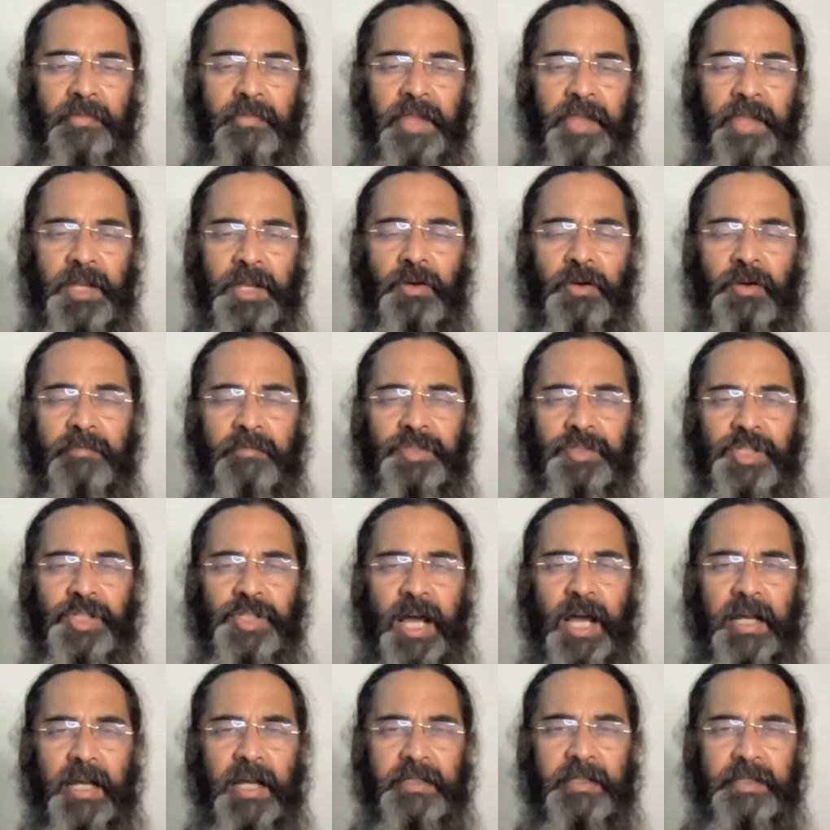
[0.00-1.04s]
Then you have
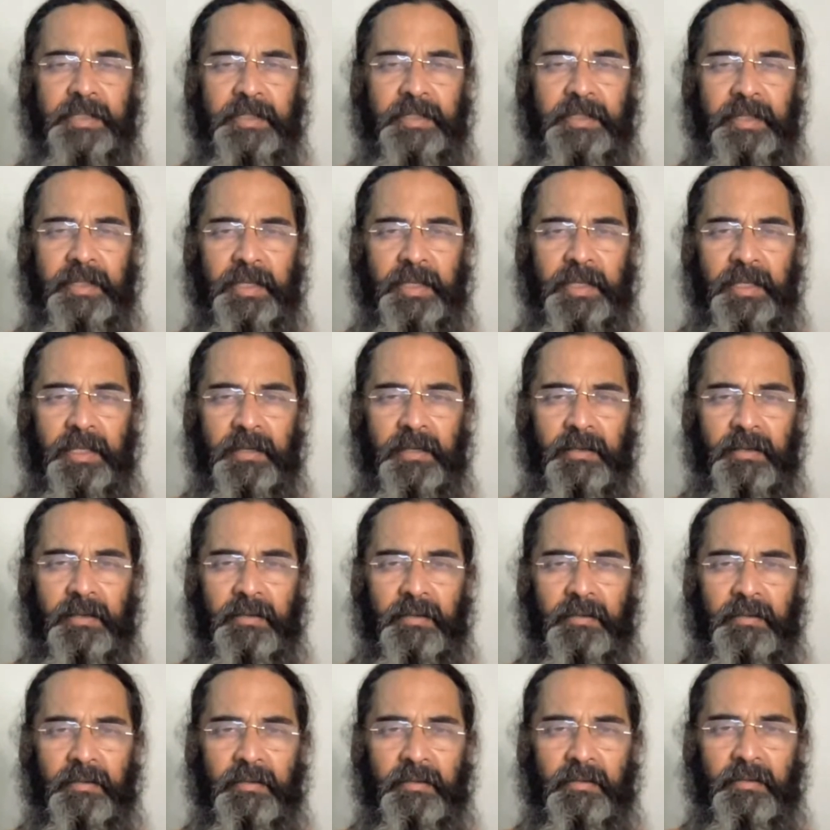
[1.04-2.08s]
Jnana Sakti.
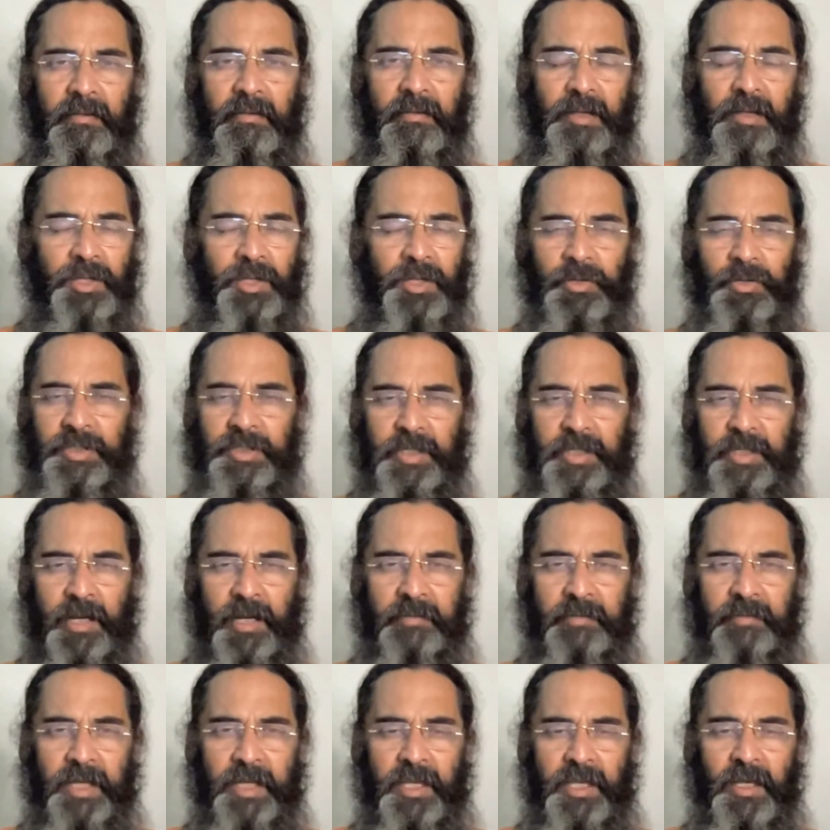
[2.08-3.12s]
He was
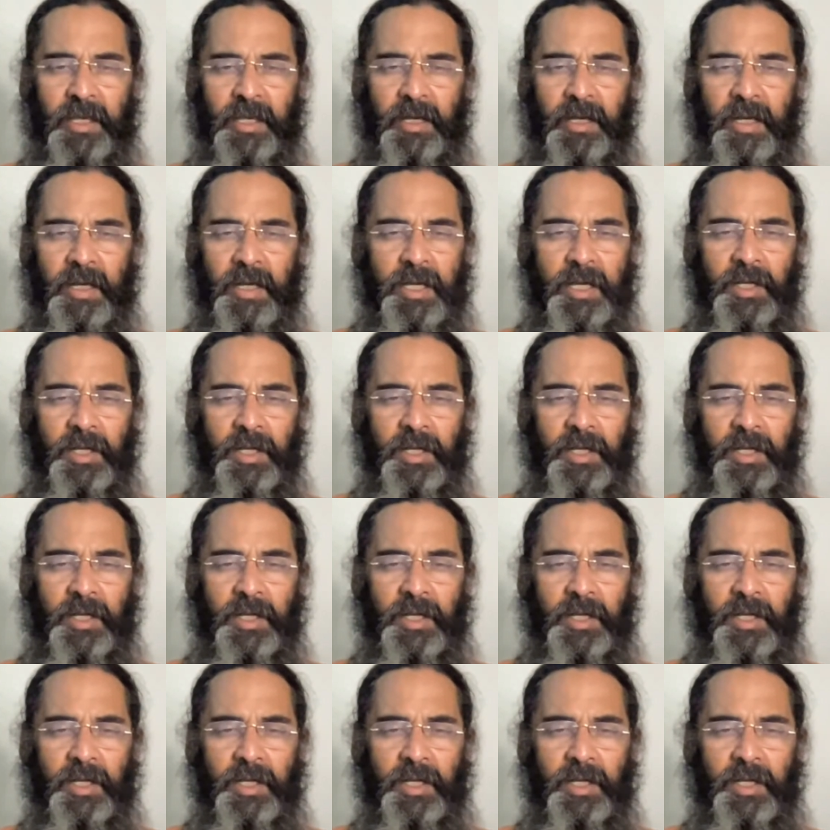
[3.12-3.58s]
Sarvagya.